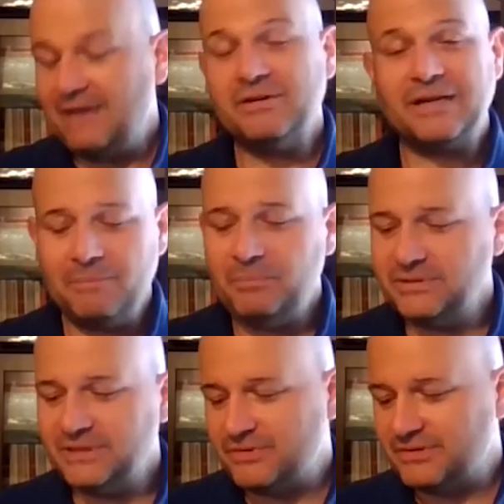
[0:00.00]
I have a couple
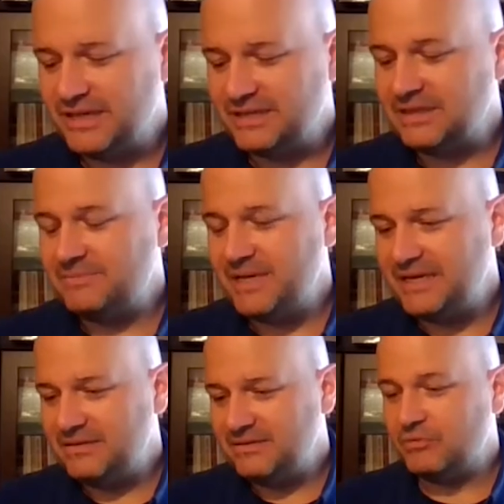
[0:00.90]
different things. I
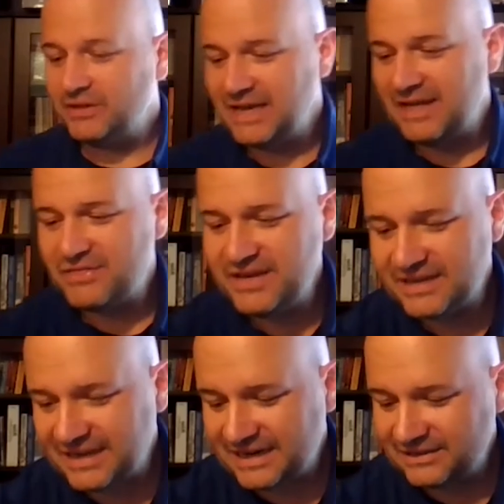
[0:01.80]
mean, really, I
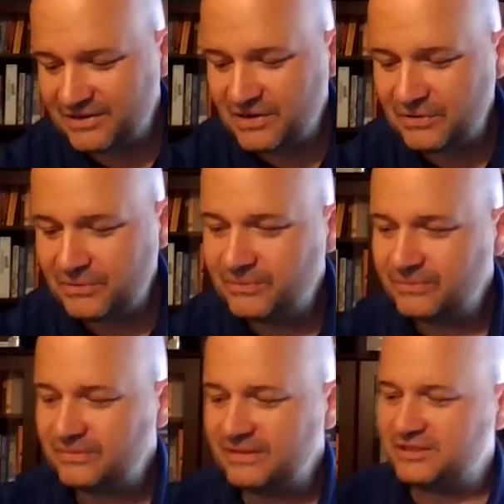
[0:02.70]
think, and I don't know,
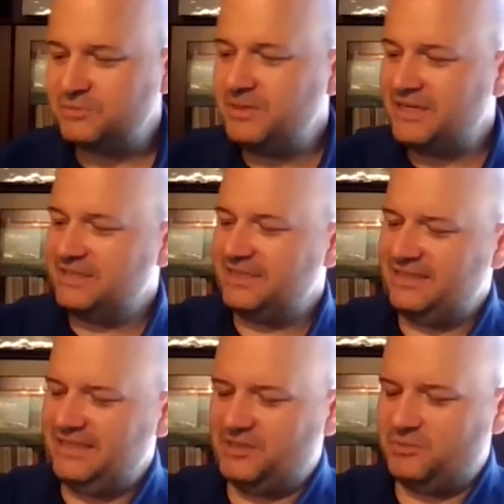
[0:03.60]
just because it,
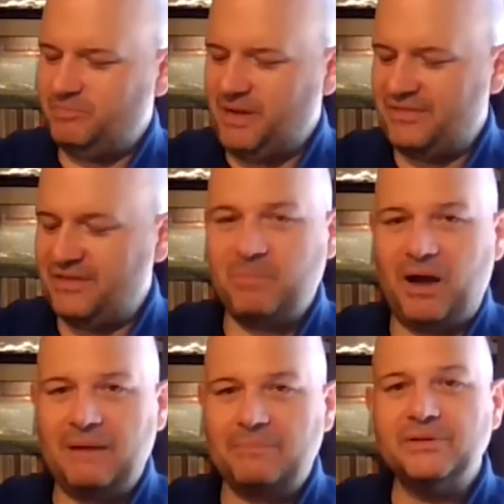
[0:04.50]
it's, I think,
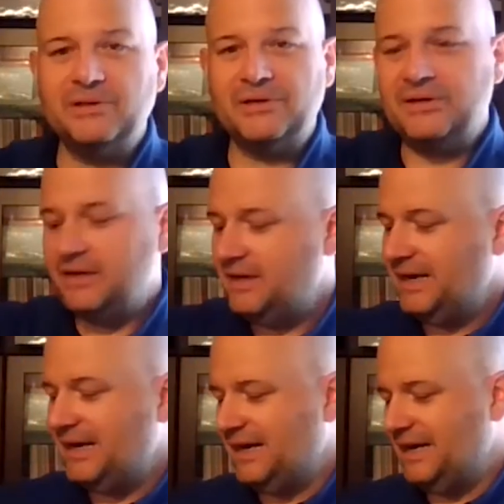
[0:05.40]
popular
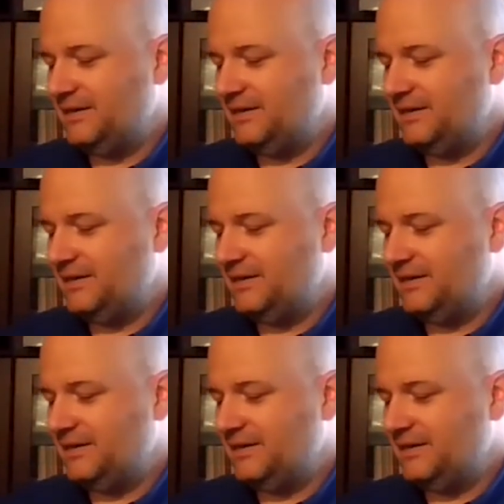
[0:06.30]
uh,